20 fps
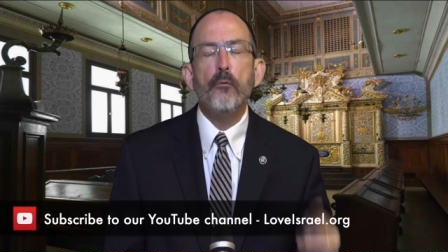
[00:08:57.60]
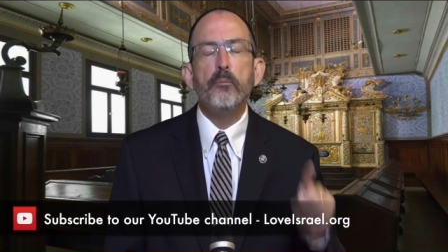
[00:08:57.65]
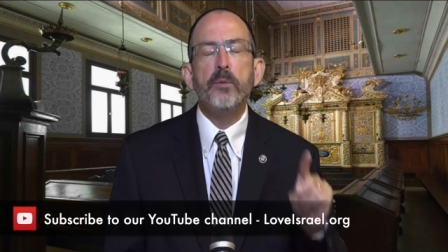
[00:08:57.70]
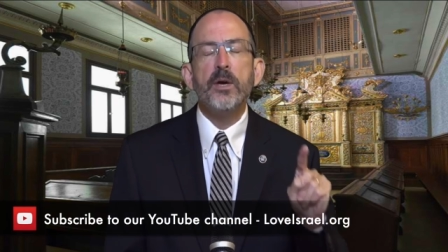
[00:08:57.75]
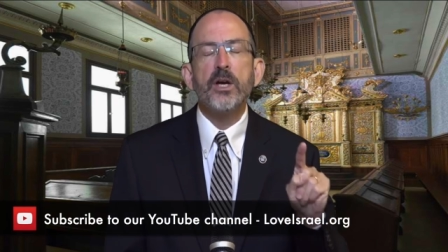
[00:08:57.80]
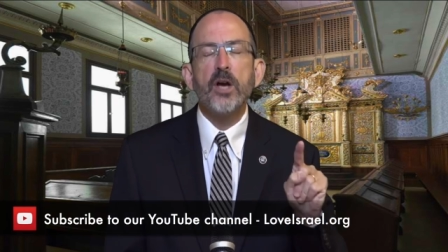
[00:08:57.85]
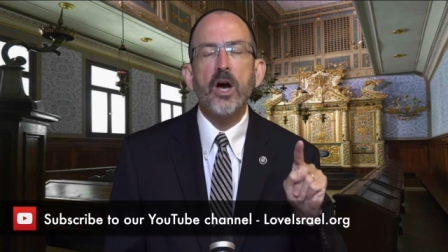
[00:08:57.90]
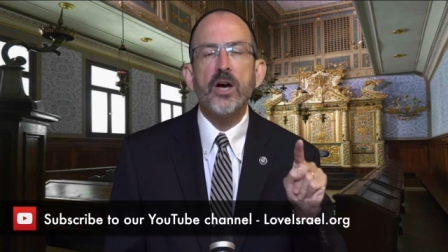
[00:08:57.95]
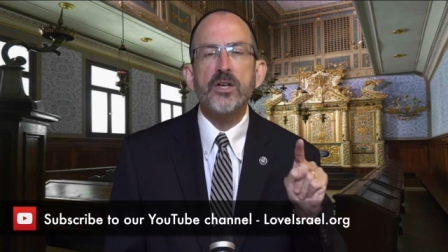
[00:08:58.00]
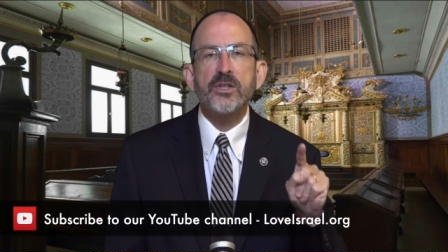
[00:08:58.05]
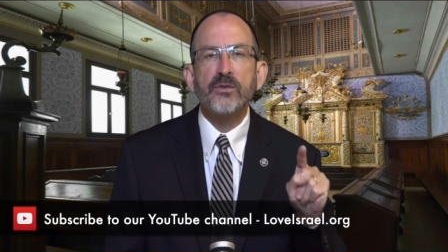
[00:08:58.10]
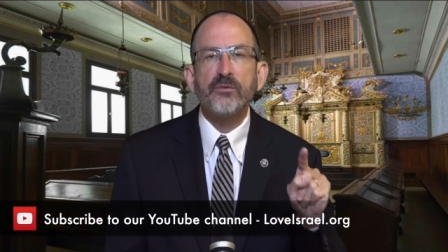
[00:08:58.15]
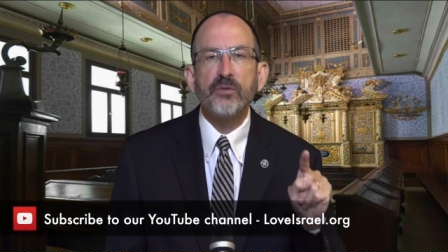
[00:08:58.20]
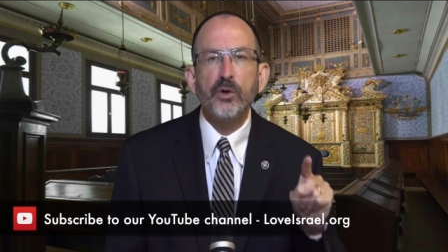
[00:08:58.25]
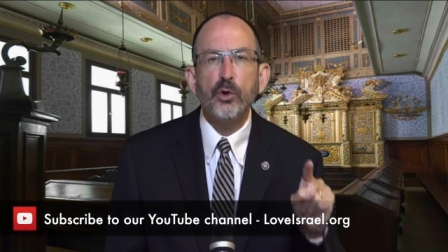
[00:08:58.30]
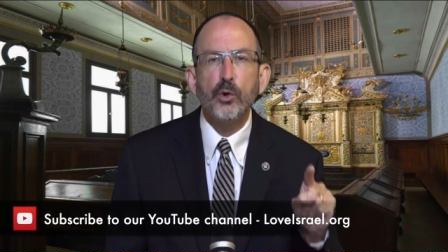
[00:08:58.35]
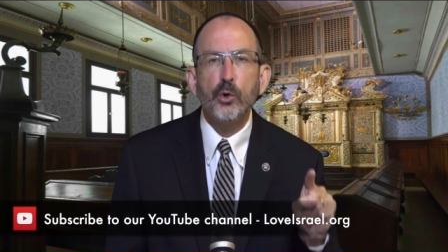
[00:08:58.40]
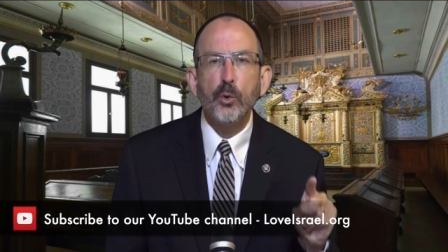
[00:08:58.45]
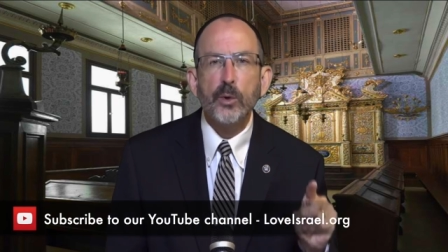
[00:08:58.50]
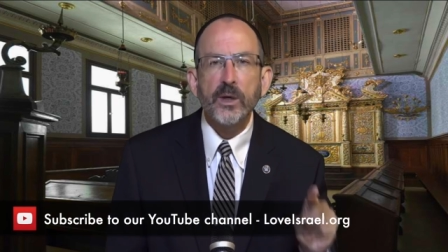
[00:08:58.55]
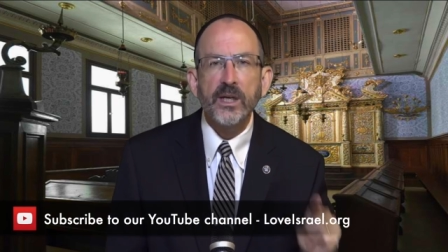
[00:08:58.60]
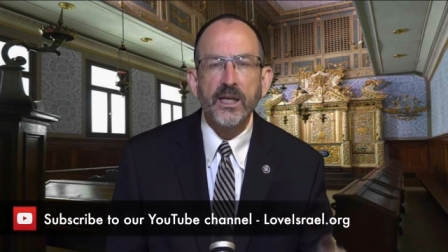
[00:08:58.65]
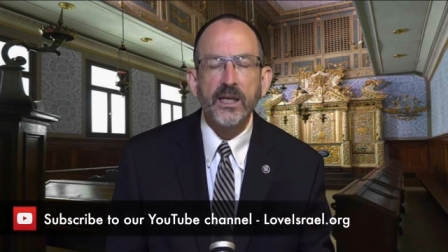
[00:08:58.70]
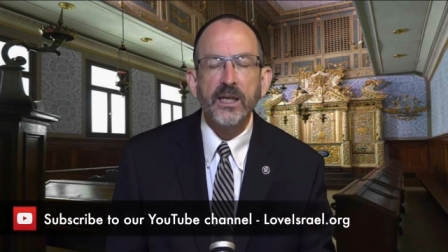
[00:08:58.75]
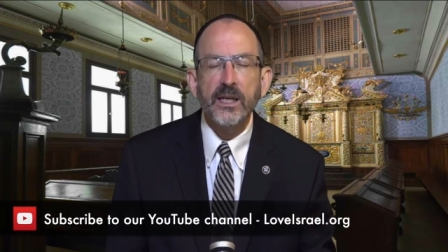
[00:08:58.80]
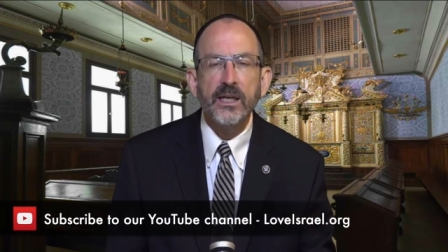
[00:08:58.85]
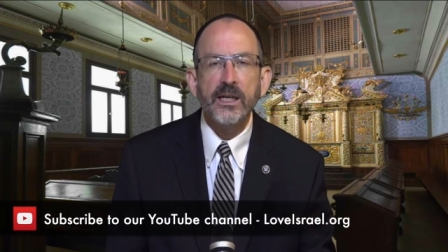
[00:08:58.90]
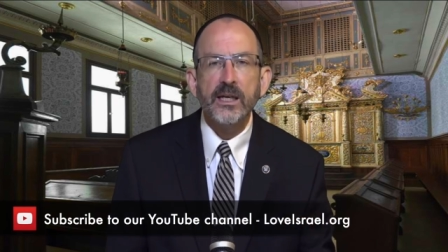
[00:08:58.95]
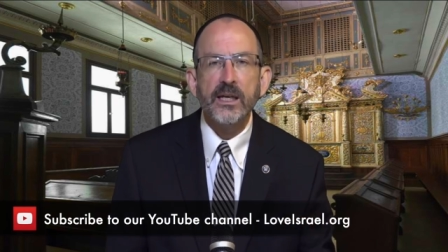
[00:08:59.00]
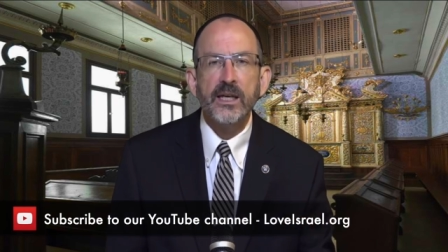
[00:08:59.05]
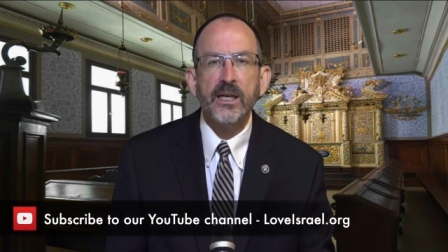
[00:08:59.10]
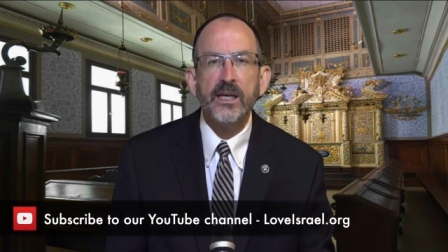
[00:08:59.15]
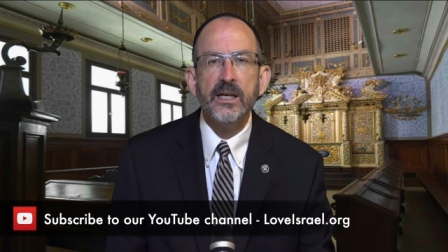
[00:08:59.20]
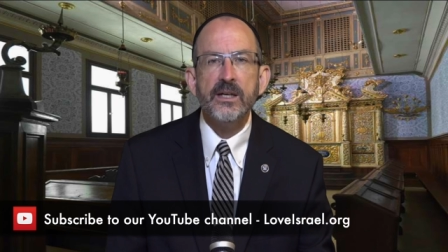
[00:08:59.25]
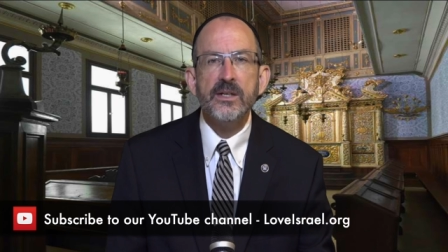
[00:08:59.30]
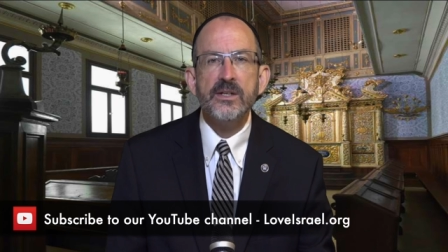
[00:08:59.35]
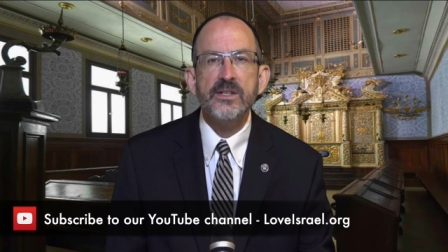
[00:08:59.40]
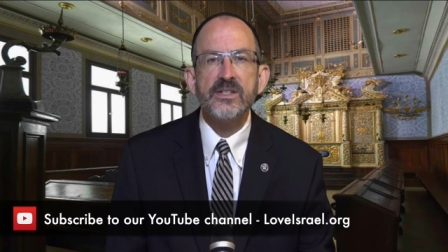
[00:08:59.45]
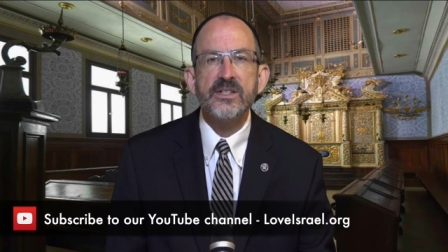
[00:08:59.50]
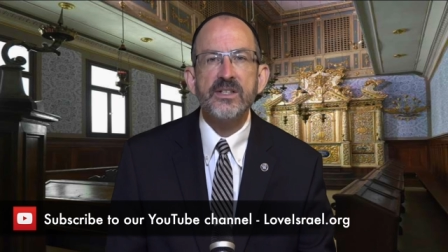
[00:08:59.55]
because of who he
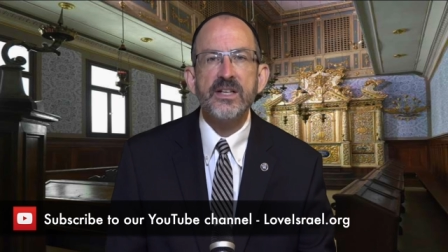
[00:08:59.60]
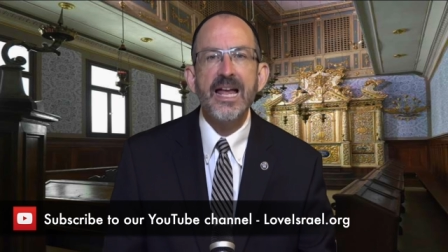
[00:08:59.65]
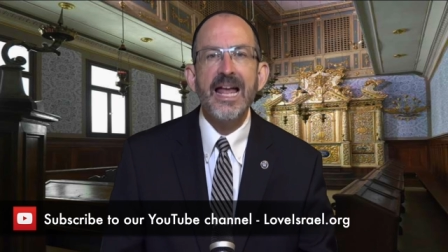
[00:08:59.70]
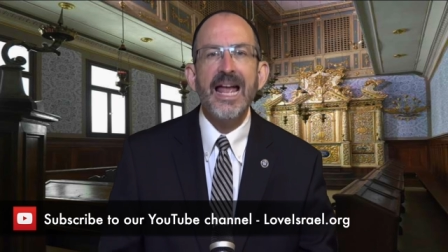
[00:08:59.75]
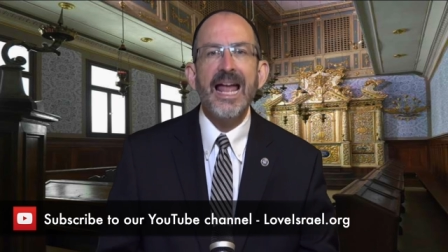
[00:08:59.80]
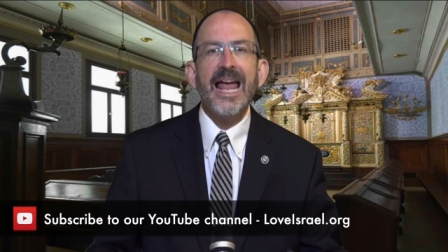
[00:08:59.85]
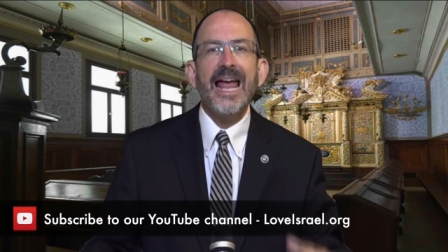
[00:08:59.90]
is.